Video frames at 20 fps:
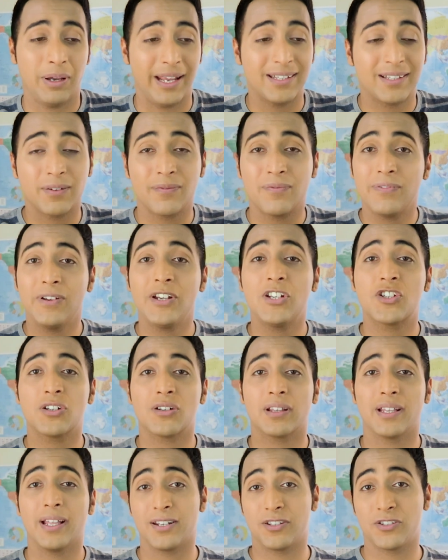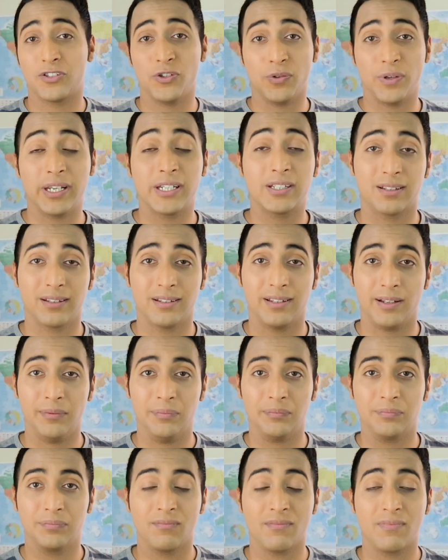it's a feature that is unique to them.
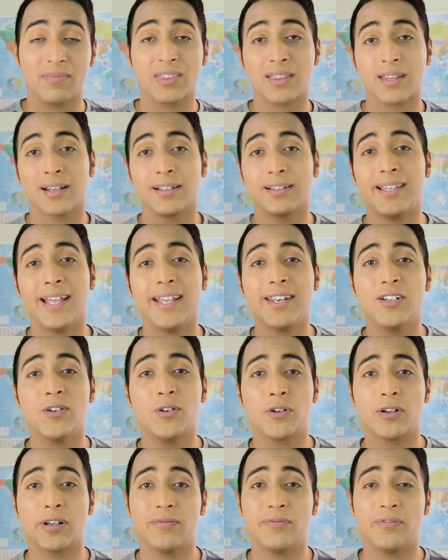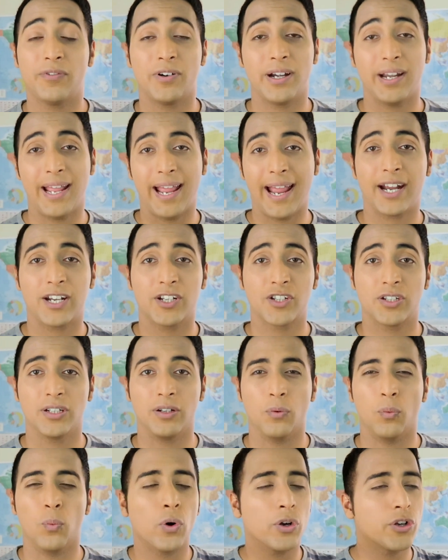Then you're looking for an
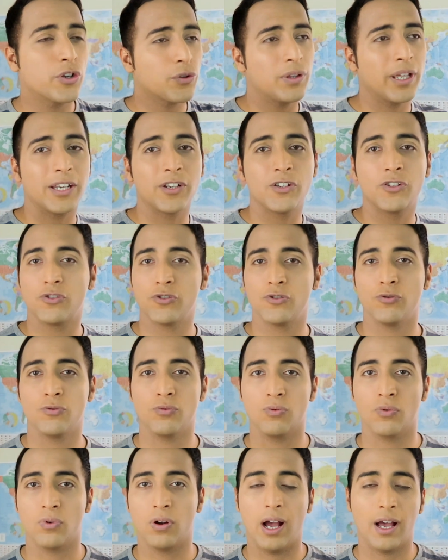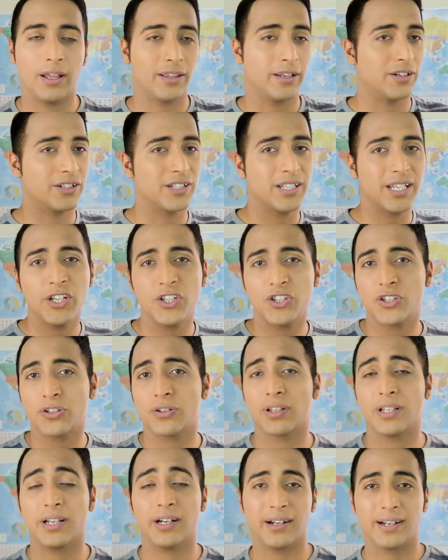action. What do they do? Are they a
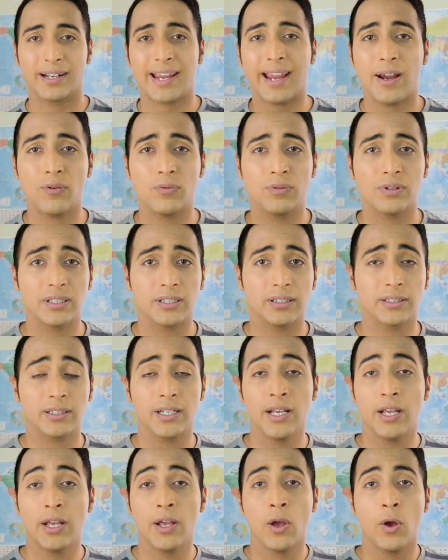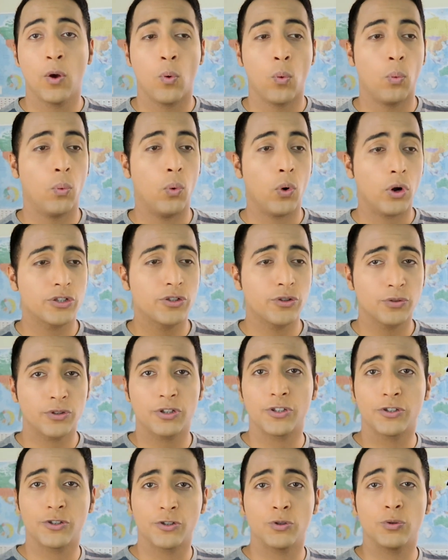teacher, they're an accountant? What do
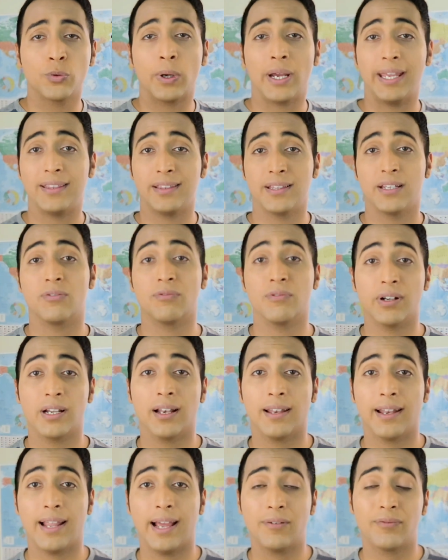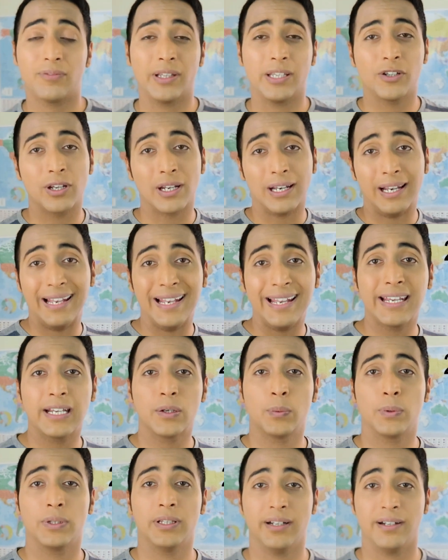they do in their real life that you can
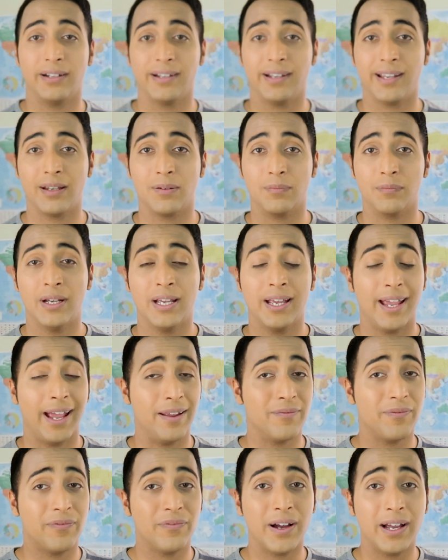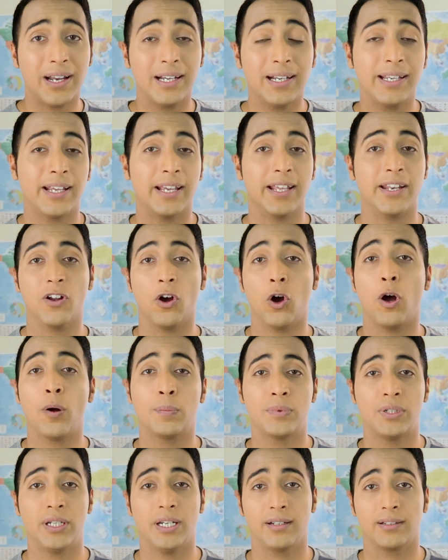link with their name? And finally, an
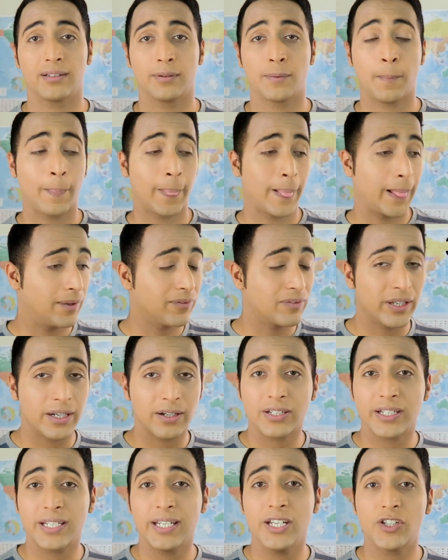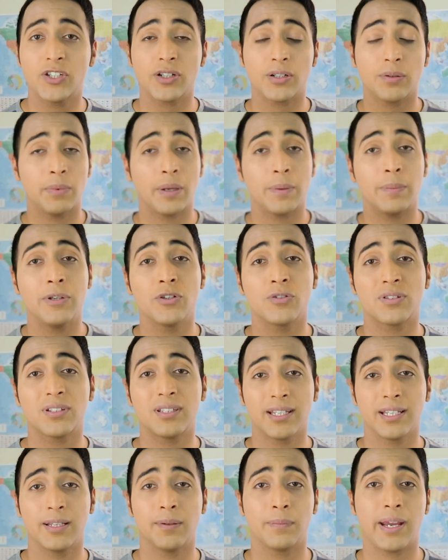object. If they're a teacher, maybe you
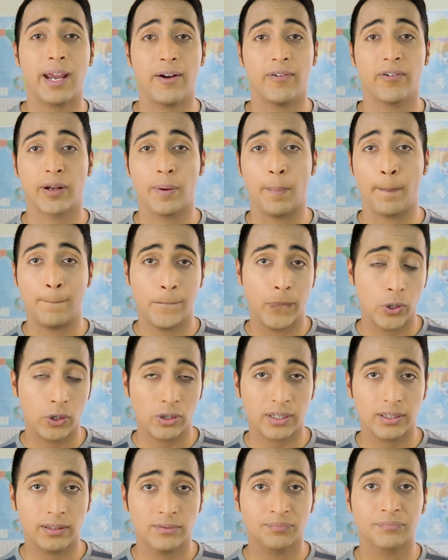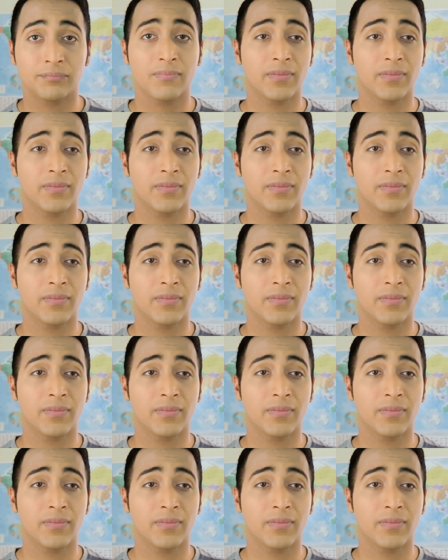see them carrying a book.